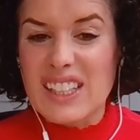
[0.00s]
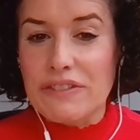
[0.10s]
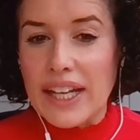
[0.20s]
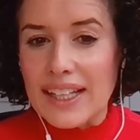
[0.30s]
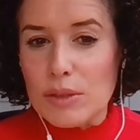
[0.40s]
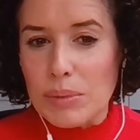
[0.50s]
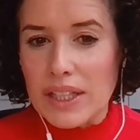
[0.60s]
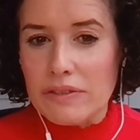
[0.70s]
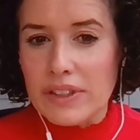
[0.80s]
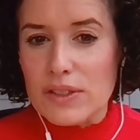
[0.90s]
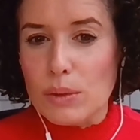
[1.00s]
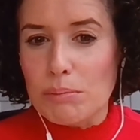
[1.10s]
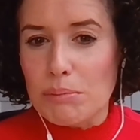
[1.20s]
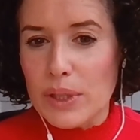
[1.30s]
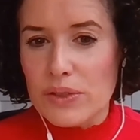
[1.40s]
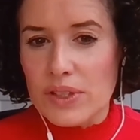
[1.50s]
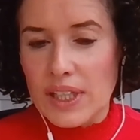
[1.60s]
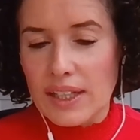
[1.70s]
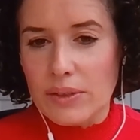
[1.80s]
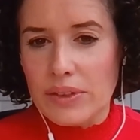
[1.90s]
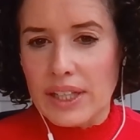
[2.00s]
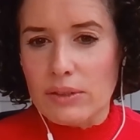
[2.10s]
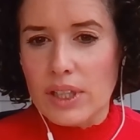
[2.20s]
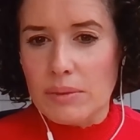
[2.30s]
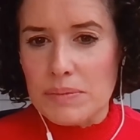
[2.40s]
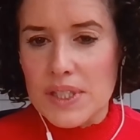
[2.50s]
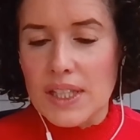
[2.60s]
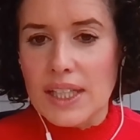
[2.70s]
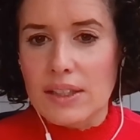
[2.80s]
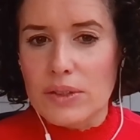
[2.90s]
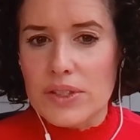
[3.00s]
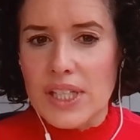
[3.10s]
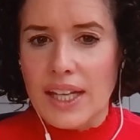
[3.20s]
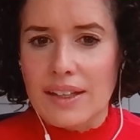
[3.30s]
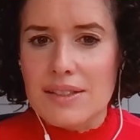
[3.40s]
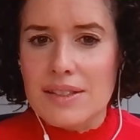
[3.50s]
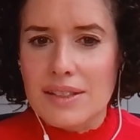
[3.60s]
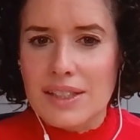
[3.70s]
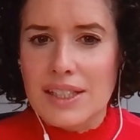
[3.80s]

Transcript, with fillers: if any, benefit on most of the health outcomes that they looked at.